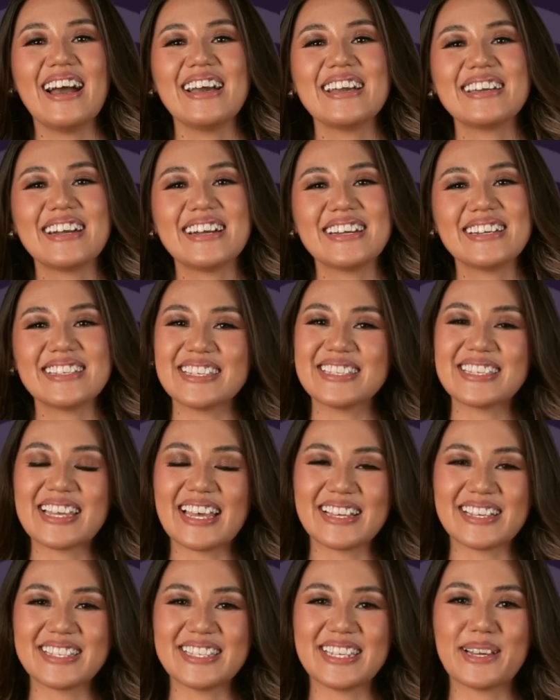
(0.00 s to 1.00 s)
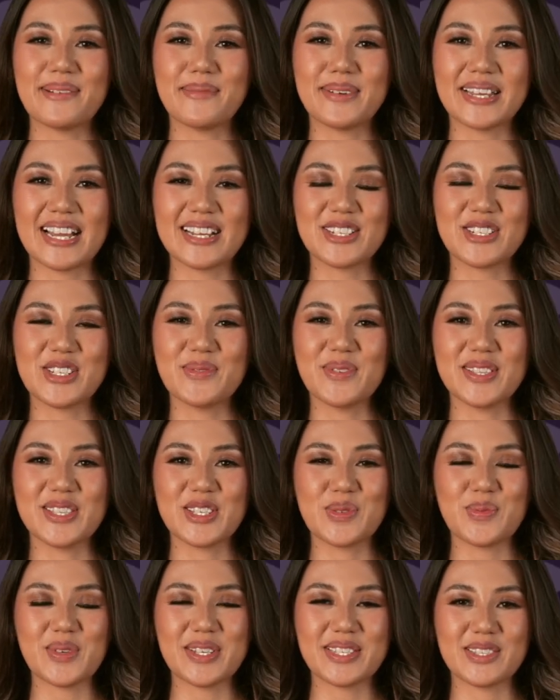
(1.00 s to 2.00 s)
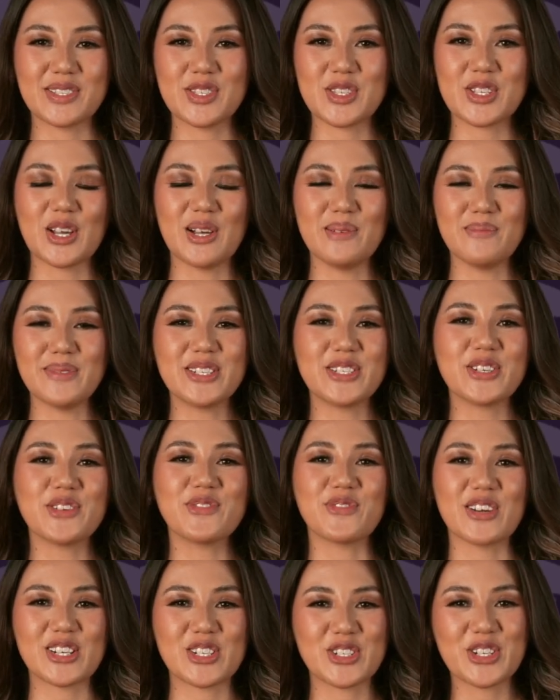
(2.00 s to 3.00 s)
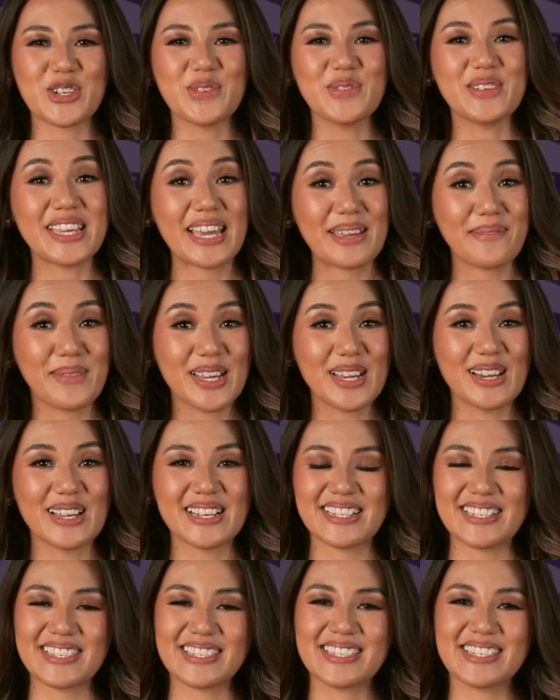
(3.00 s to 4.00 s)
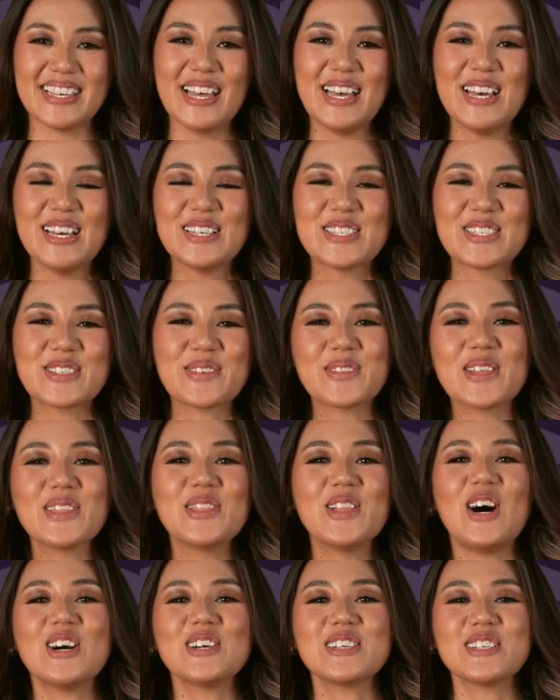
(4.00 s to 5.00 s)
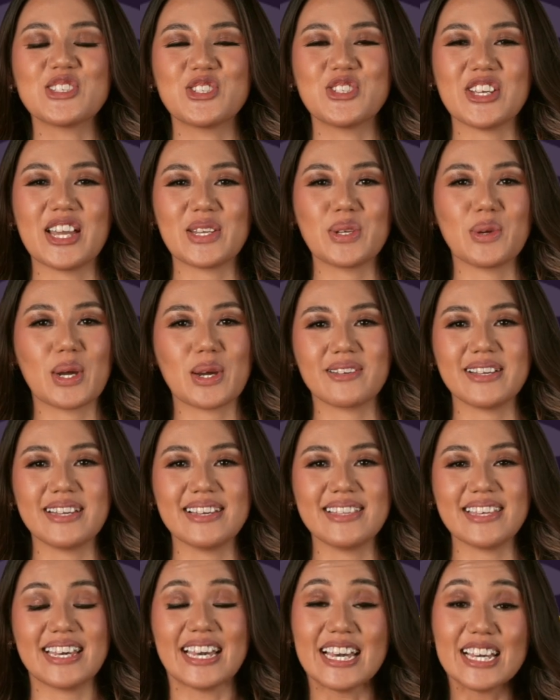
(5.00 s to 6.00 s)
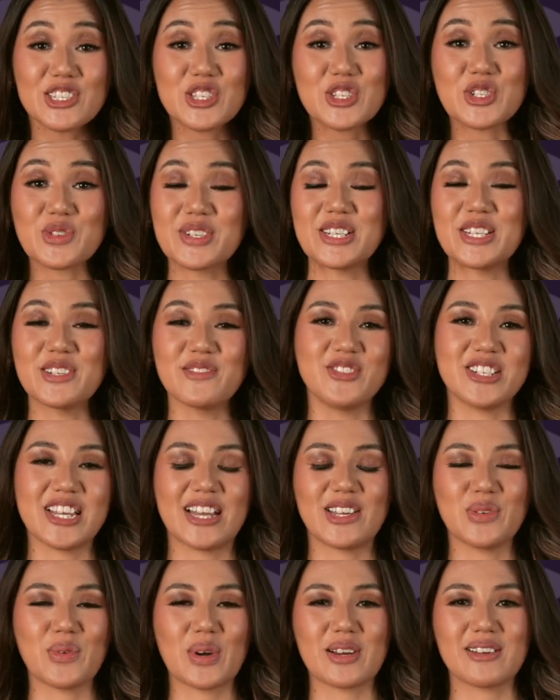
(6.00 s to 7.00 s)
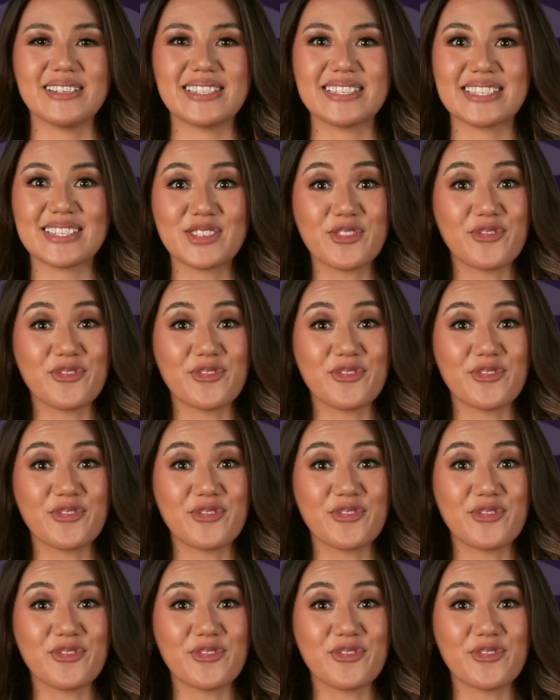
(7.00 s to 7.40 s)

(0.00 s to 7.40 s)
Hi guys, it's Alexi coming at you with this week's installment of Retro Gaming Goodness. So the longest January in the history of Januaries is